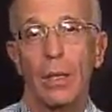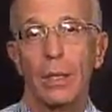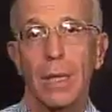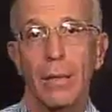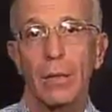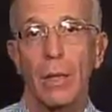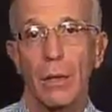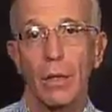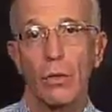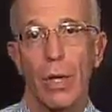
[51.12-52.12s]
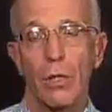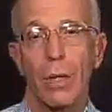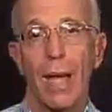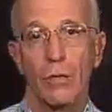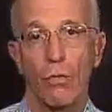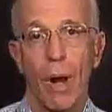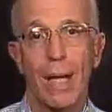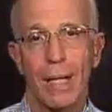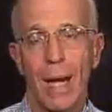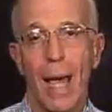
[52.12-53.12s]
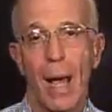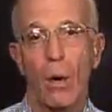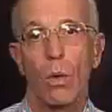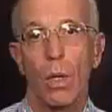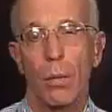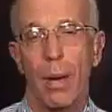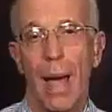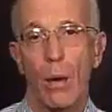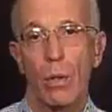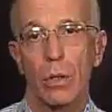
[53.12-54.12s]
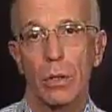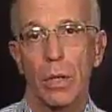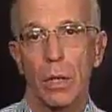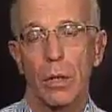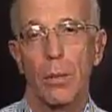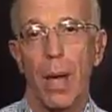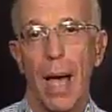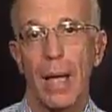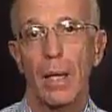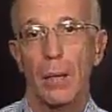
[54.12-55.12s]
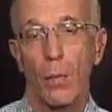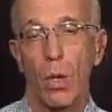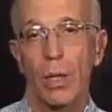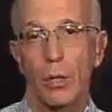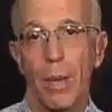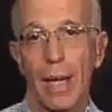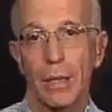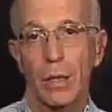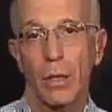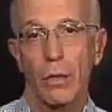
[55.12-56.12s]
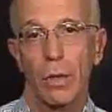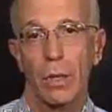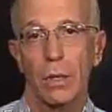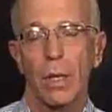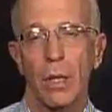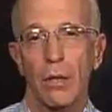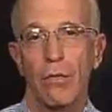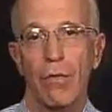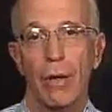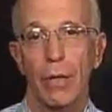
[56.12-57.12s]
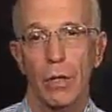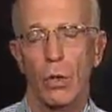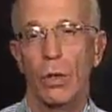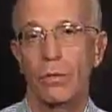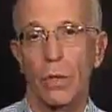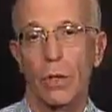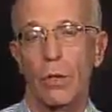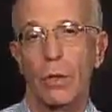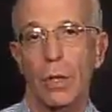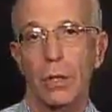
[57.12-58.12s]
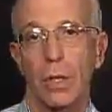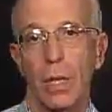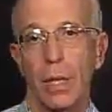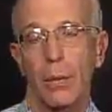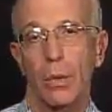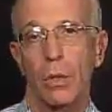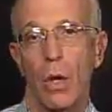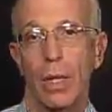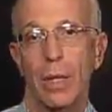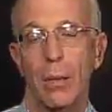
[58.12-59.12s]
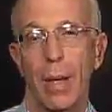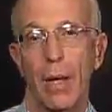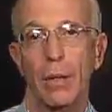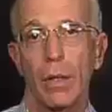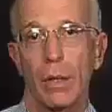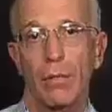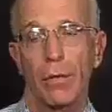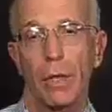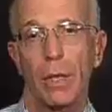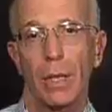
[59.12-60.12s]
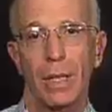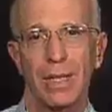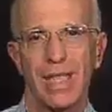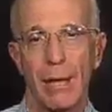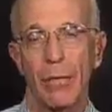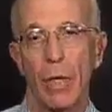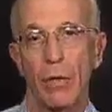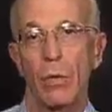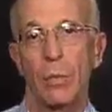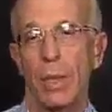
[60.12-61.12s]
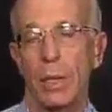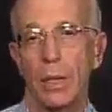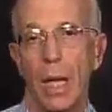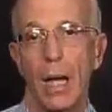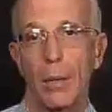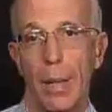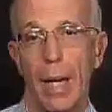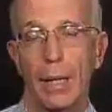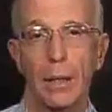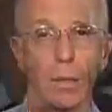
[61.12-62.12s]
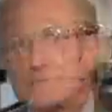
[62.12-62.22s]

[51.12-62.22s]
the Secretary of the Treasury has right now powers to buy mortgage-backed securities, the very sort of securities that we're talking about in this $700 billion package.